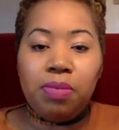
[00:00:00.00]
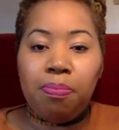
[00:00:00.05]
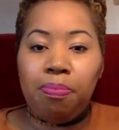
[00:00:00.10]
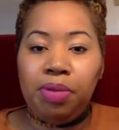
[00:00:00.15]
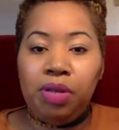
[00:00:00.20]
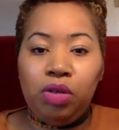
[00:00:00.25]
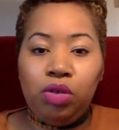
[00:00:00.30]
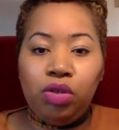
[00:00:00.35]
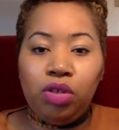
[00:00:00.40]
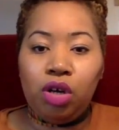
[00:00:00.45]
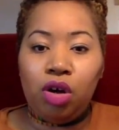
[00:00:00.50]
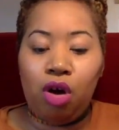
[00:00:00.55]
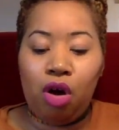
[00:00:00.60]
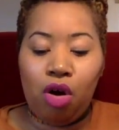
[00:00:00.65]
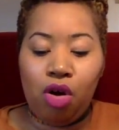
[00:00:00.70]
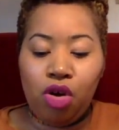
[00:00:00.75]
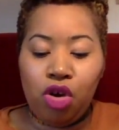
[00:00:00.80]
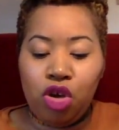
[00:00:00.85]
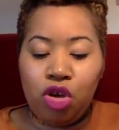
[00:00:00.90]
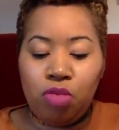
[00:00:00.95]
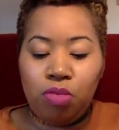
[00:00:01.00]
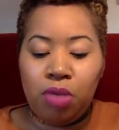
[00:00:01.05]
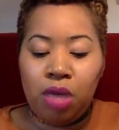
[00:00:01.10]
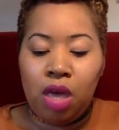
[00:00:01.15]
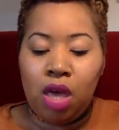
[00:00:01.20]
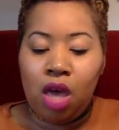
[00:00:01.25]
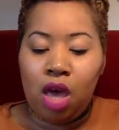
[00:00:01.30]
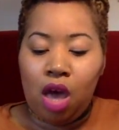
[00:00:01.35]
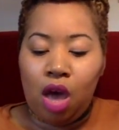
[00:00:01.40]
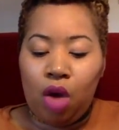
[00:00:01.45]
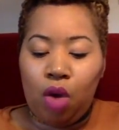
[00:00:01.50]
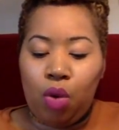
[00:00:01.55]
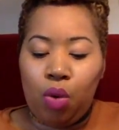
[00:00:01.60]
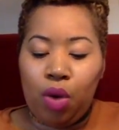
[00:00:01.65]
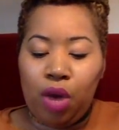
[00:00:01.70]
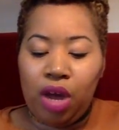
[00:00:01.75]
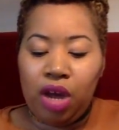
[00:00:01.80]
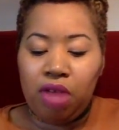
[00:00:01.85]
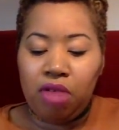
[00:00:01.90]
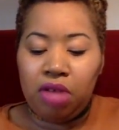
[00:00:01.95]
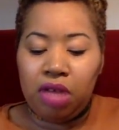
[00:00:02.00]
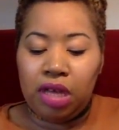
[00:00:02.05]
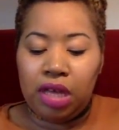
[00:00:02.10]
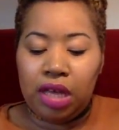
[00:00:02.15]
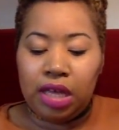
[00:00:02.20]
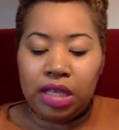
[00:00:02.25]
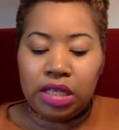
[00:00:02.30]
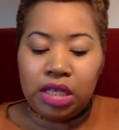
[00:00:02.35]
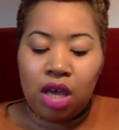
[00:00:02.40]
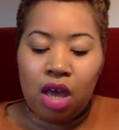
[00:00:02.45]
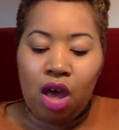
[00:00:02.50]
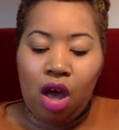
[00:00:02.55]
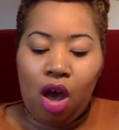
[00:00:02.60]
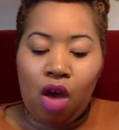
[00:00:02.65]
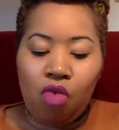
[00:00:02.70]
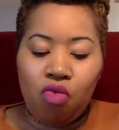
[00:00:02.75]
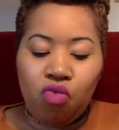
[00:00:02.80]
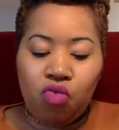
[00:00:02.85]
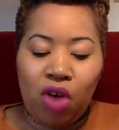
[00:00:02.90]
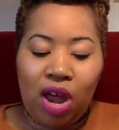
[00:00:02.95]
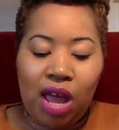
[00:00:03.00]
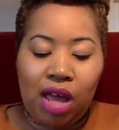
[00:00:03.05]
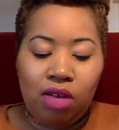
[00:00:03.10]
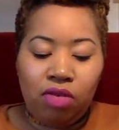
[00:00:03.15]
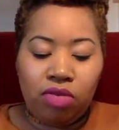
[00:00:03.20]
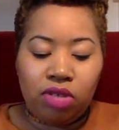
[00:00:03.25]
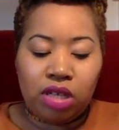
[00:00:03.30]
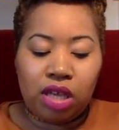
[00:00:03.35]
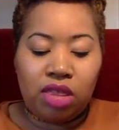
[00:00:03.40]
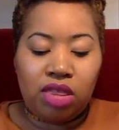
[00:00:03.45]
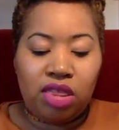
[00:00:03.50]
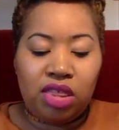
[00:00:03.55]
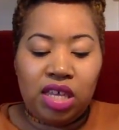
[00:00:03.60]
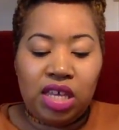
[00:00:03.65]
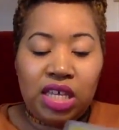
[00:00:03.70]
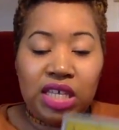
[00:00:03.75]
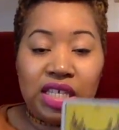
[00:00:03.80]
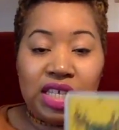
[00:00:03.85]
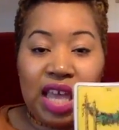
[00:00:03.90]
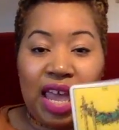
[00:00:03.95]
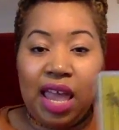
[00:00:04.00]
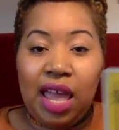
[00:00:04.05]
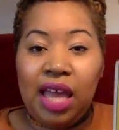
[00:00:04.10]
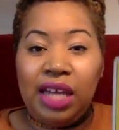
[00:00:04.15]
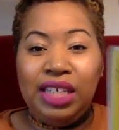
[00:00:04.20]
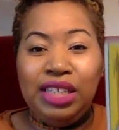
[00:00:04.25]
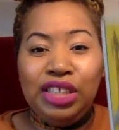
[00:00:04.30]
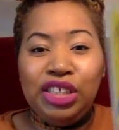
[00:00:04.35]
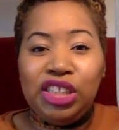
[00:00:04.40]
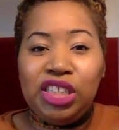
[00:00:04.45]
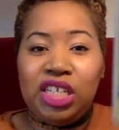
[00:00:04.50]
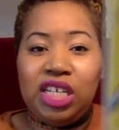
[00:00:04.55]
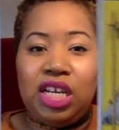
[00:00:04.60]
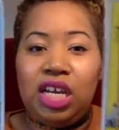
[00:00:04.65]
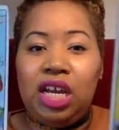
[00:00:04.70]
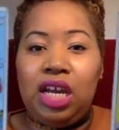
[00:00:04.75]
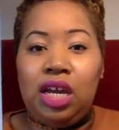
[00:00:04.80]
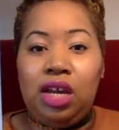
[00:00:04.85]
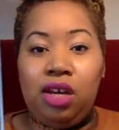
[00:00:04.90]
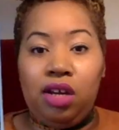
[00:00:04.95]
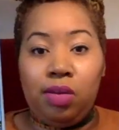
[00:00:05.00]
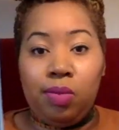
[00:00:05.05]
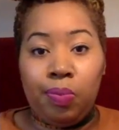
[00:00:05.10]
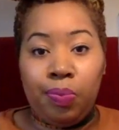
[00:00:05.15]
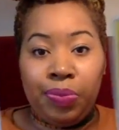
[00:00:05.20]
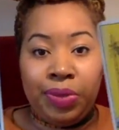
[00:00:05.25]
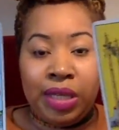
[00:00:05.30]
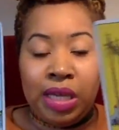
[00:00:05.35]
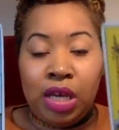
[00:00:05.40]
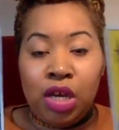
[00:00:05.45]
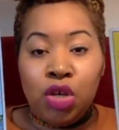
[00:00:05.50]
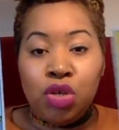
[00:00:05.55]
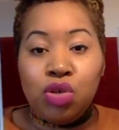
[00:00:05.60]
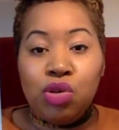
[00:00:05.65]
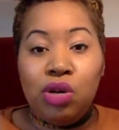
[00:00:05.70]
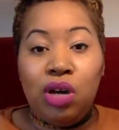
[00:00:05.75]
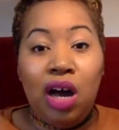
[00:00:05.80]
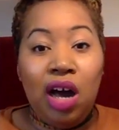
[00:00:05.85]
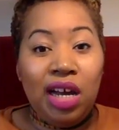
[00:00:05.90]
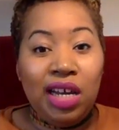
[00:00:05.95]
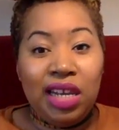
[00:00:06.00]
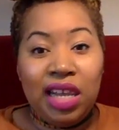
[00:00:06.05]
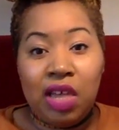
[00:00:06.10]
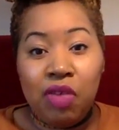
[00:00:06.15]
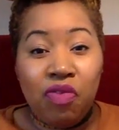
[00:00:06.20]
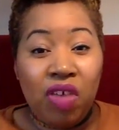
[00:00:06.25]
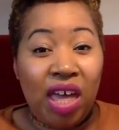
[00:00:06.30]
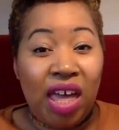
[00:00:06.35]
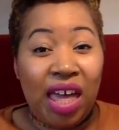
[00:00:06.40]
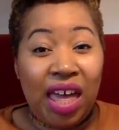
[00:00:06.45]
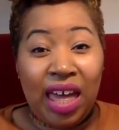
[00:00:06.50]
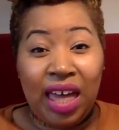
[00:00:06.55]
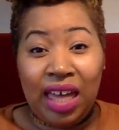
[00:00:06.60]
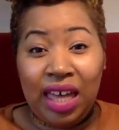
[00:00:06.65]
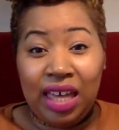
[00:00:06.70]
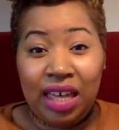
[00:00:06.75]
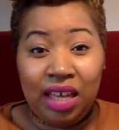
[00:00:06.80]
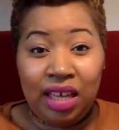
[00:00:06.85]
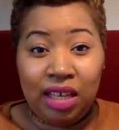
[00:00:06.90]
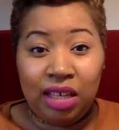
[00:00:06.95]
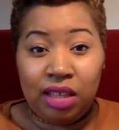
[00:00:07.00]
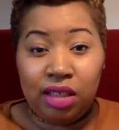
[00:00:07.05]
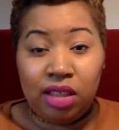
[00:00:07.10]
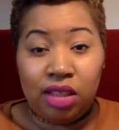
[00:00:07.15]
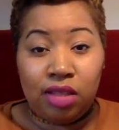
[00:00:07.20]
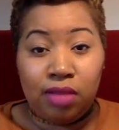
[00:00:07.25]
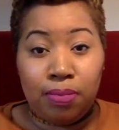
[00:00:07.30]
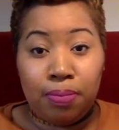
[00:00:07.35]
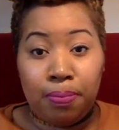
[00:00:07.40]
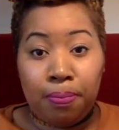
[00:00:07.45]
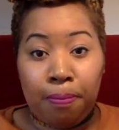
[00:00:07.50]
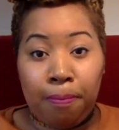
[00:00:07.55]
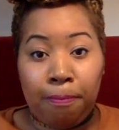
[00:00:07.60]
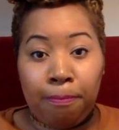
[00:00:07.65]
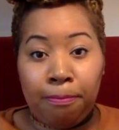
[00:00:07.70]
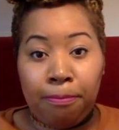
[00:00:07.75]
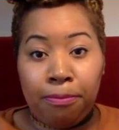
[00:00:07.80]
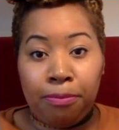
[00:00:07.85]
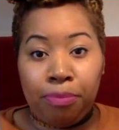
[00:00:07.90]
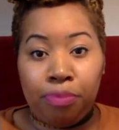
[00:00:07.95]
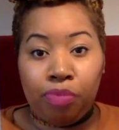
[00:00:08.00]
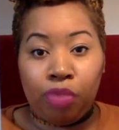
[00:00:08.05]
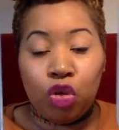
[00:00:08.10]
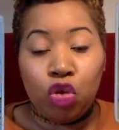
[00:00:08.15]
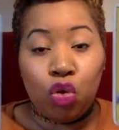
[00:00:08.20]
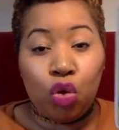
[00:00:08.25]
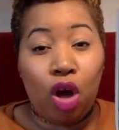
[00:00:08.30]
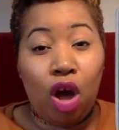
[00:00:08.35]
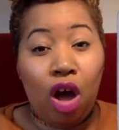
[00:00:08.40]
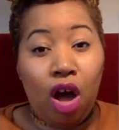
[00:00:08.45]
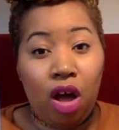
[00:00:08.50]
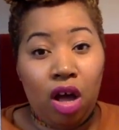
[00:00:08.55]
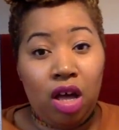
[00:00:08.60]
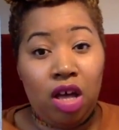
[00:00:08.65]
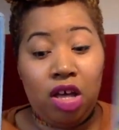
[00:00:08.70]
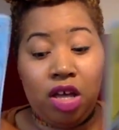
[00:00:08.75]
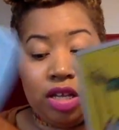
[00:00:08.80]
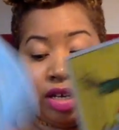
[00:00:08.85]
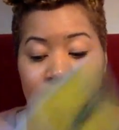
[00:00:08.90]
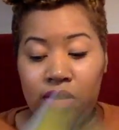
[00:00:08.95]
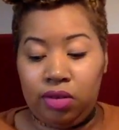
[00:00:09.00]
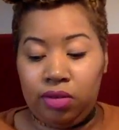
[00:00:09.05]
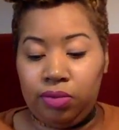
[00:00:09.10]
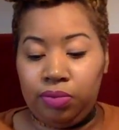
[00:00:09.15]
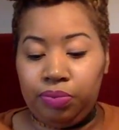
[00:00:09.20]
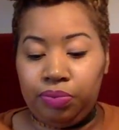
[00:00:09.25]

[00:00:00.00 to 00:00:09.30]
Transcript: to build a home, Aquarius, around this energy. You can't live here. You can't.